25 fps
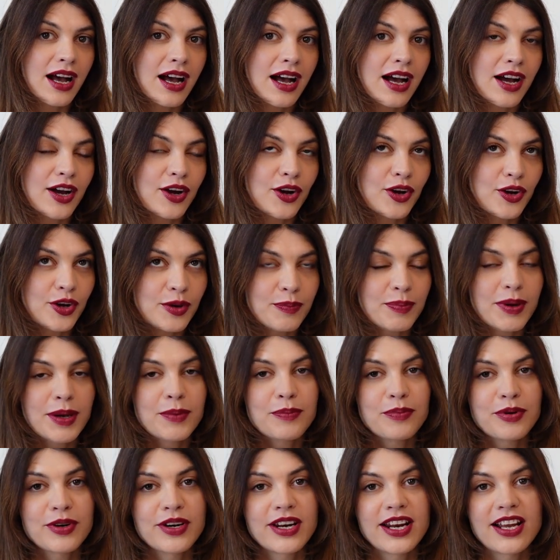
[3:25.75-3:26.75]
I hope
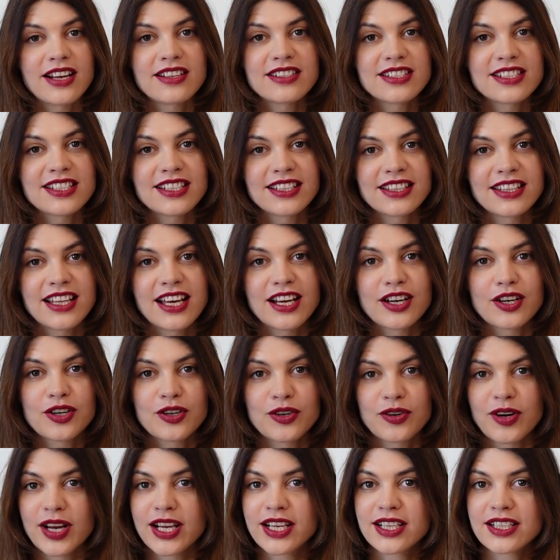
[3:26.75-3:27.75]
I'm pronouncing that
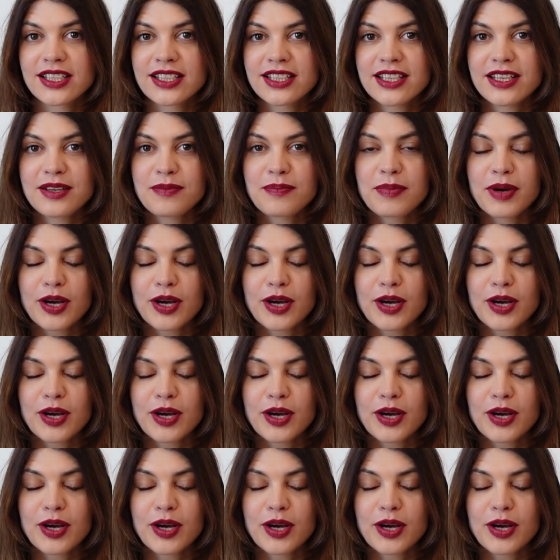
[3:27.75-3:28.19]
correctly,